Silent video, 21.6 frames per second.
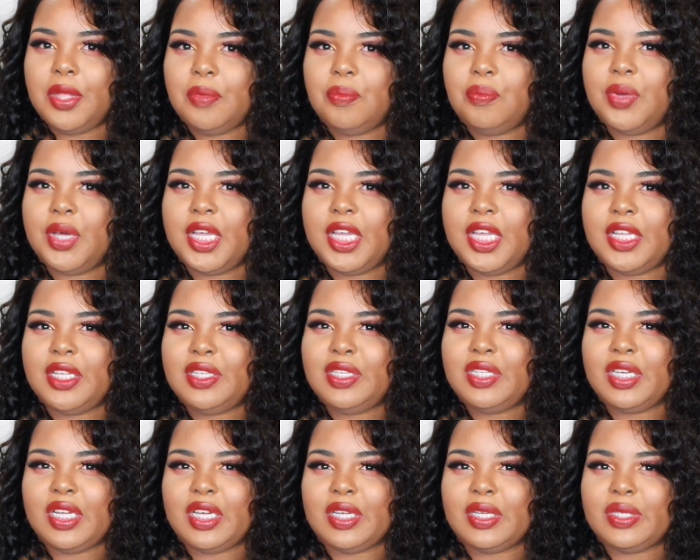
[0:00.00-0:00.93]
but
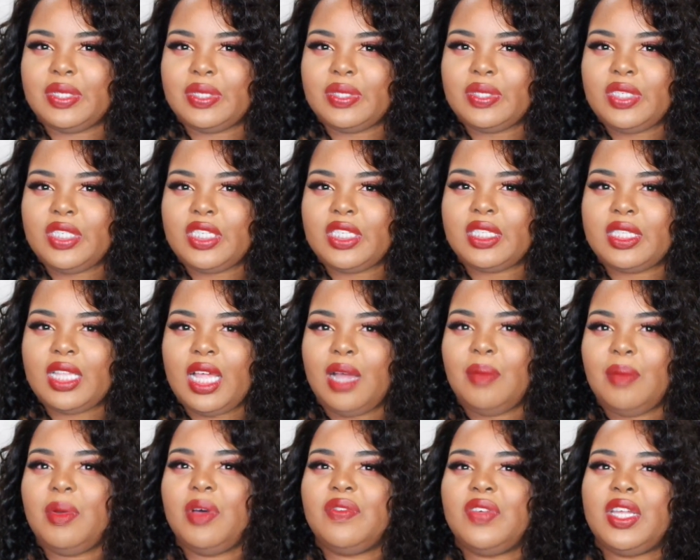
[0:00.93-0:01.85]
you know, just
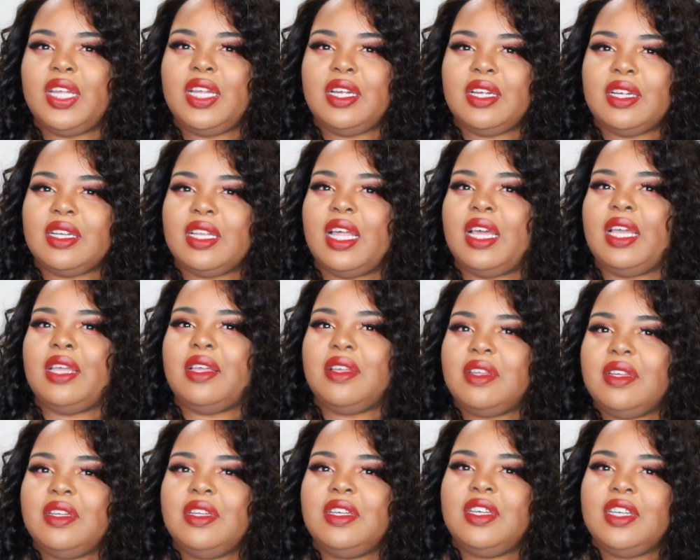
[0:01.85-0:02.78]
I'm over here like
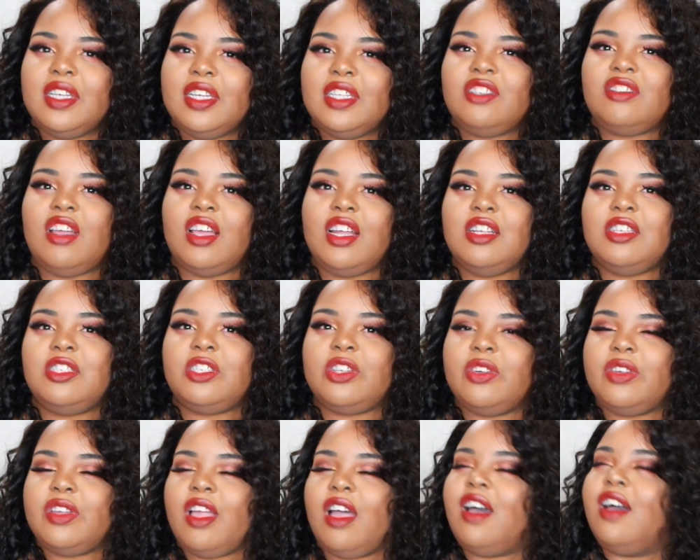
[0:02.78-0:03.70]
trying to
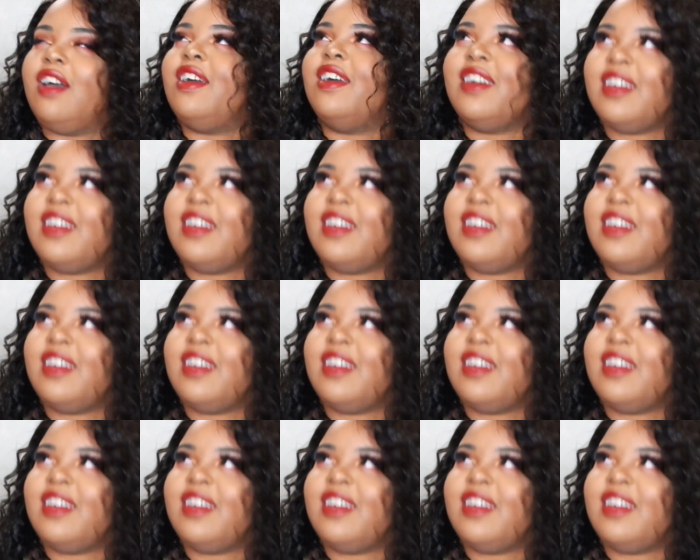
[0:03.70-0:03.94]
show y'all